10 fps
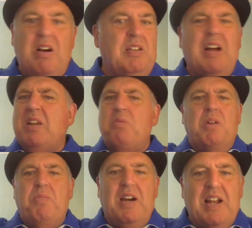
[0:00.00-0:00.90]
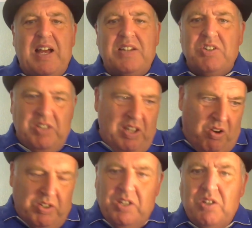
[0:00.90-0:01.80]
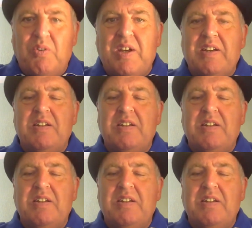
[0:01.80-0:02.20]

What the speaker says: Don't worry about that. Just get on and do it.